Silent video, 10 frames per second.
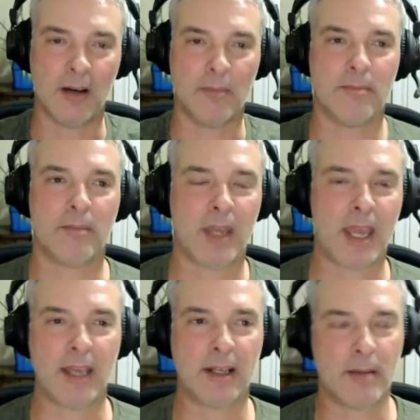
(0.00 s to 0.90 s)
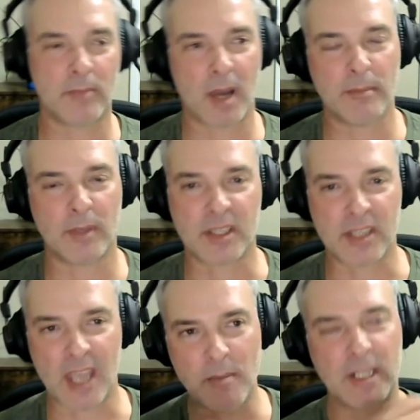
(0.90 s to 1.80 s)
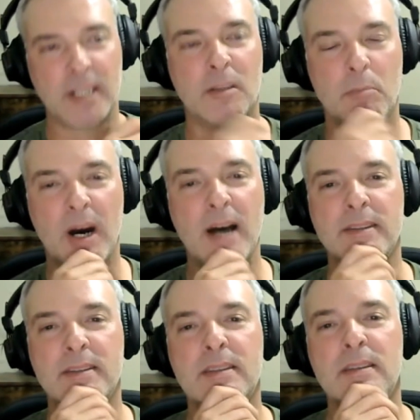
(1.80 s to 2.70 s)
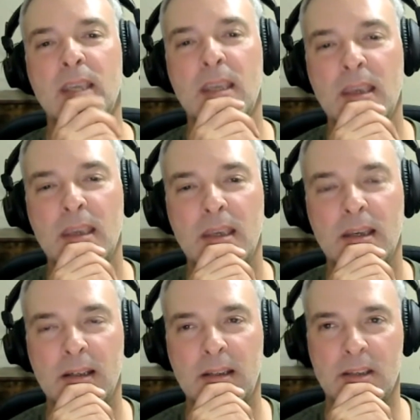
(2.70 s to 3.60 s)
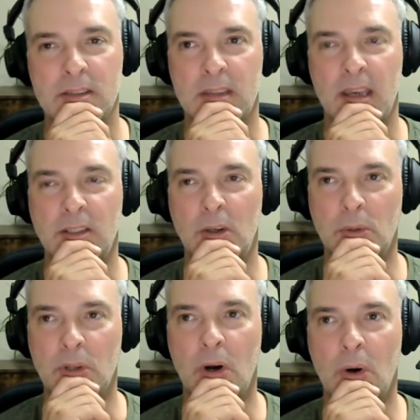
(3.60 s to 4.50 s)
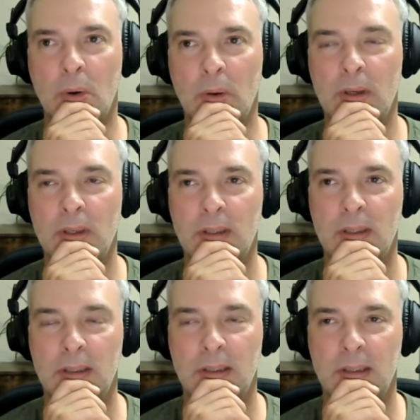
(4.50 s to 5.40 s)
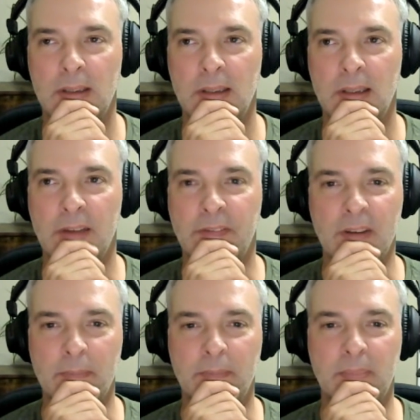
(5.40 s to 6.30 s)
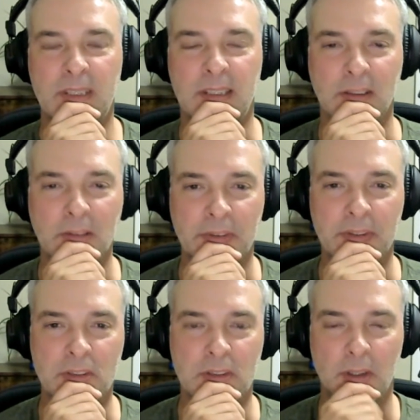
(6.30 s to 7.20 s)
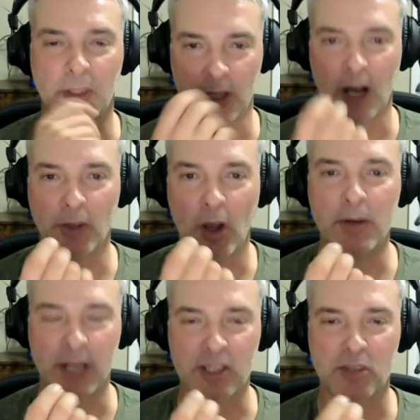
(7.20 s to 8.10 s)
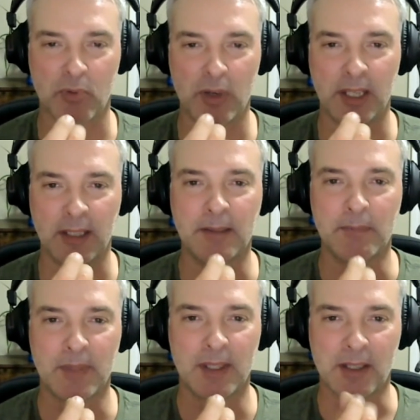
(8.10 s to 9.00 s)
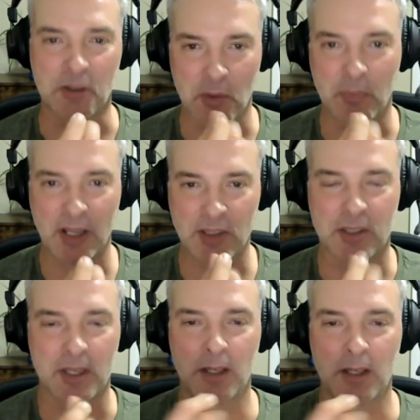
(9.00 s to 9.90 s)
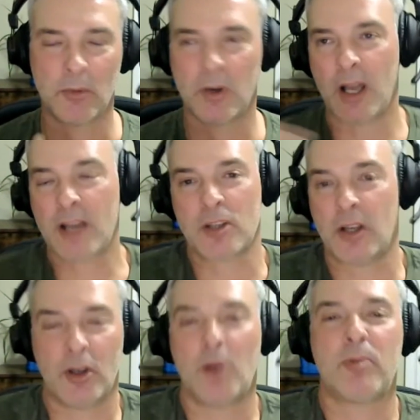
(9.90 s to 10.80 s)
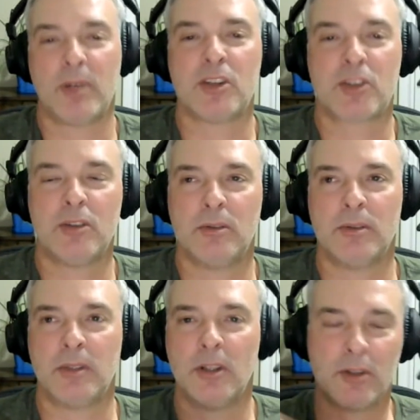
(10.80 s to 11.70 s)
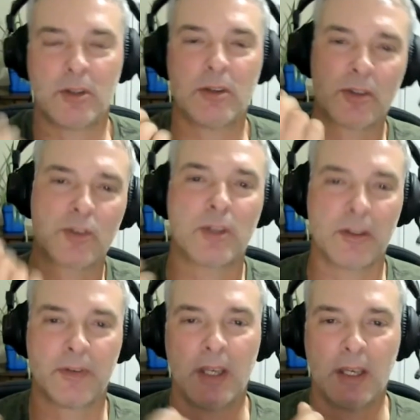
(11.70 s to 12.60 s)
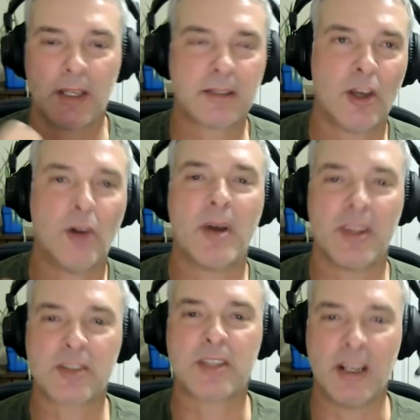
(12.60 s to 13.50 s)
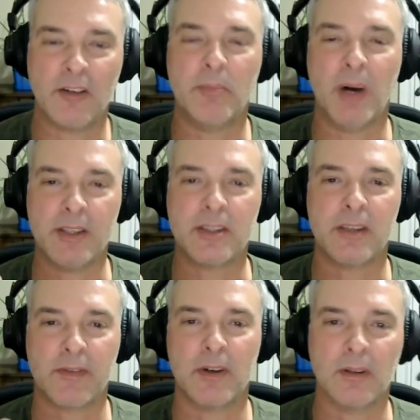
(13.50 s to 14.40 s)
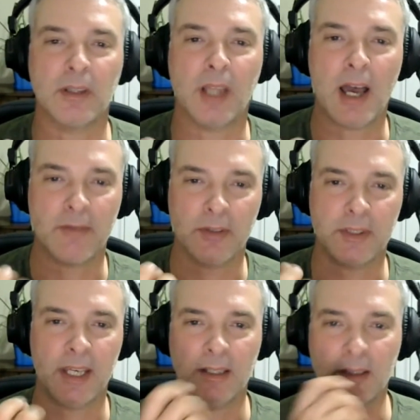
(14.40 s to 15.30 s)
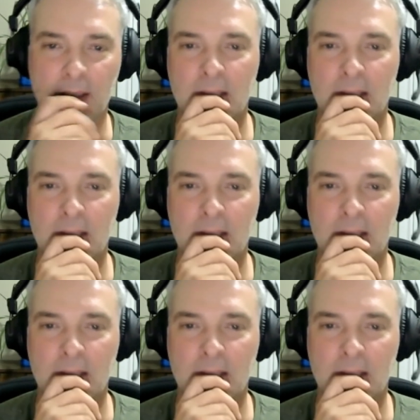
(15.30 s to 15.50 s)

And I'm examining the buds because I don't know if I killed the, I'll know next spring because the buds, I'll know pretty soon. You can sort of tell by the state of buds if they're live or dead.